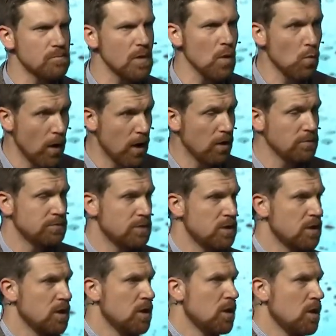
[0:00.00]
Well,
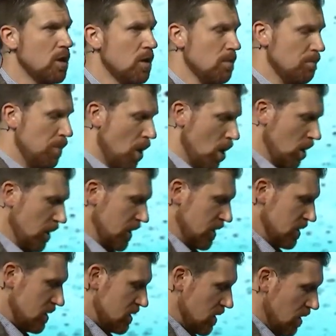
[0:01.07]
Paul
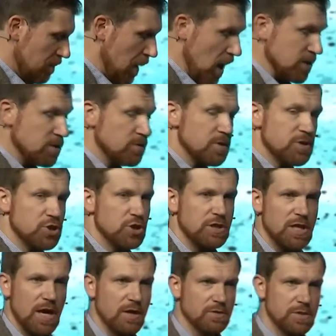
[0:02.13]
is the apostle to the
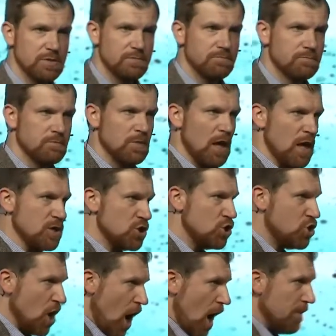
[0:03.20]
Gentiles. His
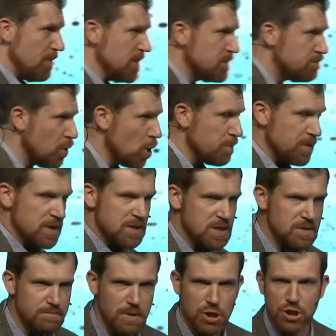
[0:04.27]
job, his purpose, his
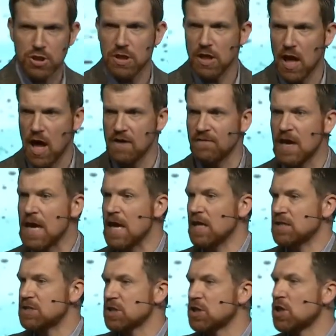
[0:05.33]
mission in life is
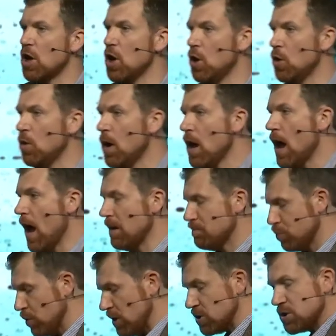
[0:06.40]
to go and
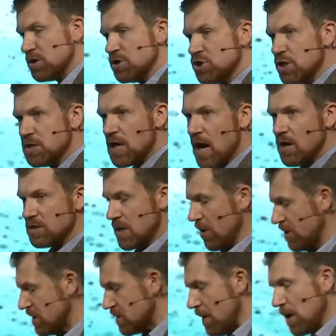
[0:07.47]
preach to the Gentiles. Now,
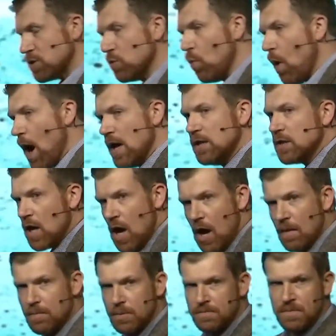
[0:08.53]
he's about to wind
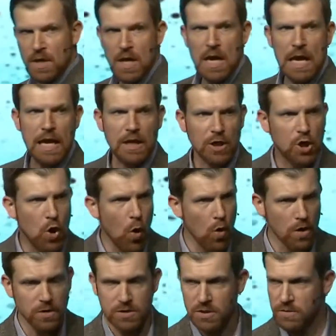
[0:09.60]
up in a
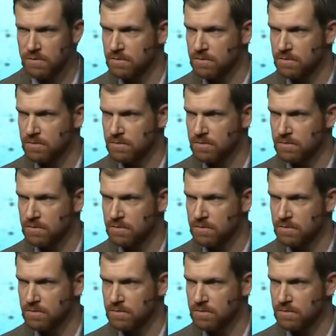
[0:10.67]
court,